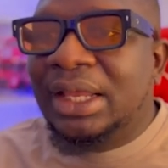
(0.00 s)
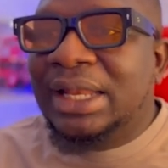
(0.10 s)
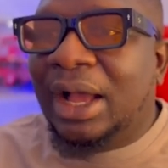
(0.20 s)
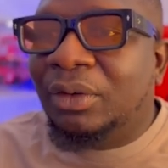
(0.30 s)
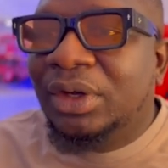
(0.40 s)

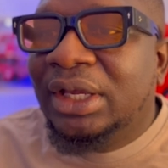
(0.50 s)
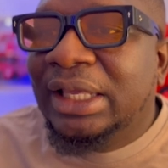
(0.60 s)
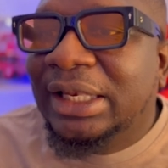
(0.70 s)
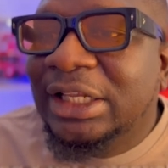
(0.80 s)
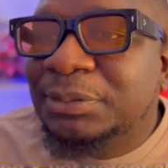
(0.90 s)
Now,
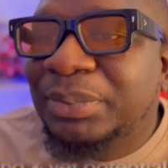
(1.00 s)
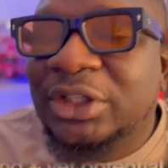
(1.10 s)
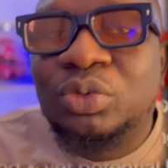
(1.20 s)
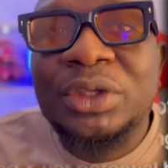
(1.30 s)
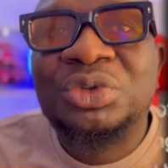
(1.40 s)
this
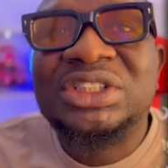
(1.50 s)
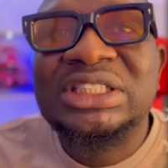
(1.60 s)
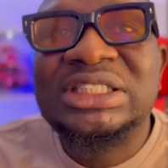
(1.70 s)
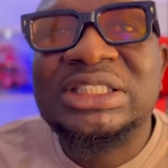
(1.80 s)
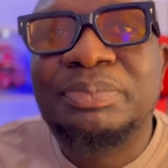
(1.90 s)
place where you
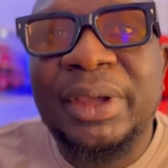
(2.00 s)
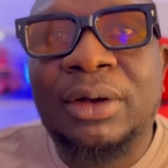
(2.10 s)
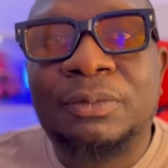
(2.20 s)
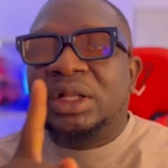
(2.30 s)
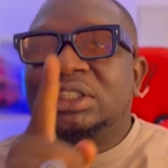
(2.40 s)
see this
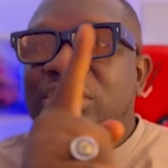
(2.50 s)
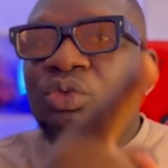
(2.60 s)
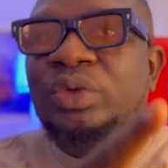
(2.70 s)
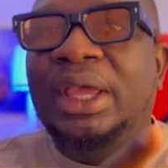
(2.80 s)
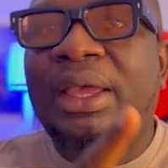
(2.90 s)
bell, this
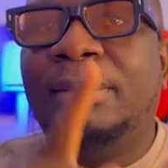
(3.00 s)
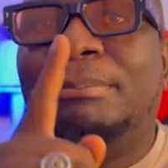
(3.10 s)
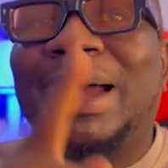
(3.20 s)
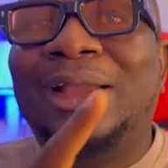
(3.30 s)
is where my